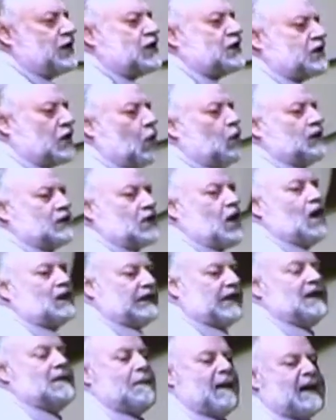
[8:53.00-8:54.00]
We just don't want to
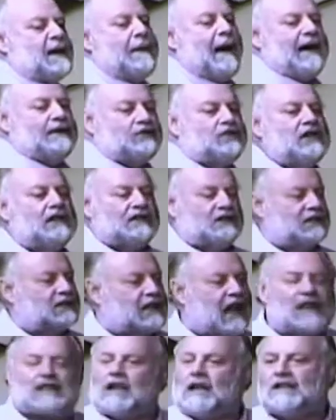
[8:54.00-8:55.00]
talk to anybody about
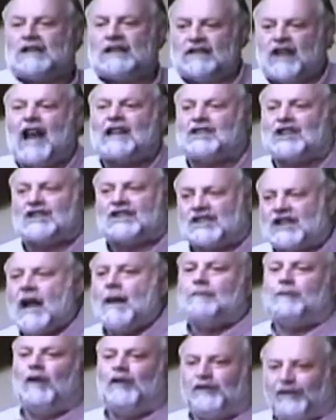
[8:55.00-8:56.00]
Jesus. That's a, that's a
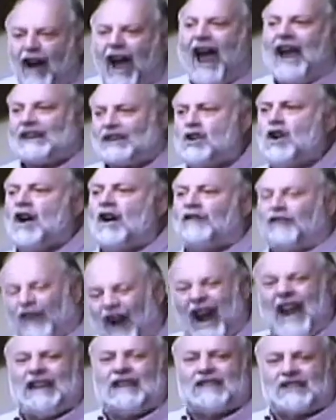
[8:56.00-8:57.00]
simple fact. You're
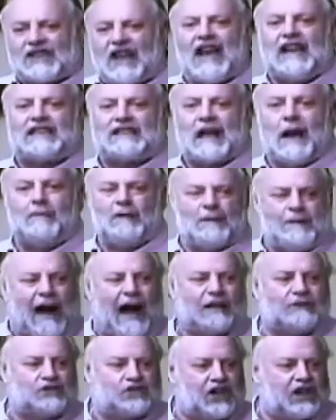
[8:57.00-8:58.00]
afraid to say something
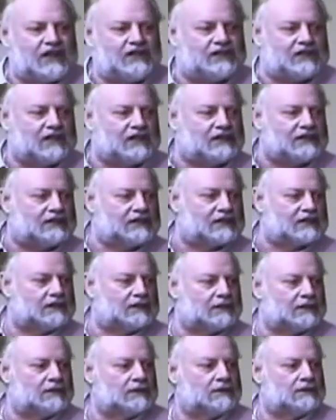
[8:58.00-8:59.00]
about Jesus.
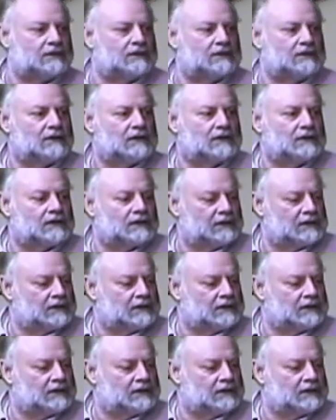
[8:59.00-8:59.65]
Amen.